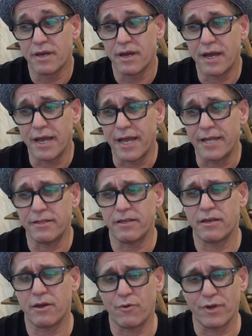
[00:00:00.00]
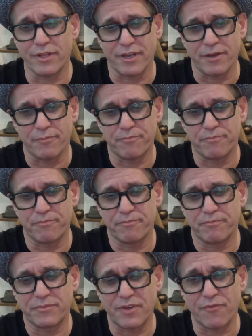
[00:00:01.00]
And I want to
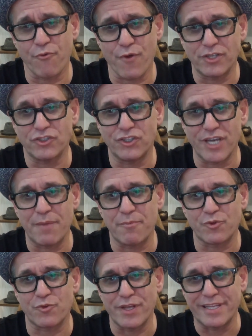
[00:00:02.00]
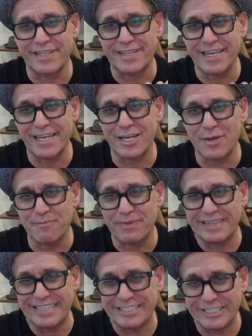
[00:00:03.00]
differentiate between the ticket
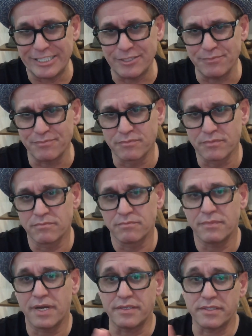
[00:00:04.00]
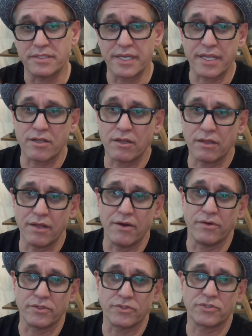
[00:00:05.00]
completion and the ticket
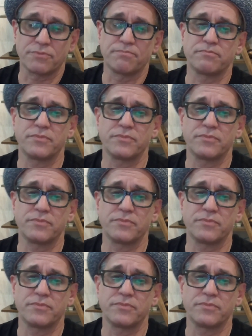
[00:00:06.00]
close.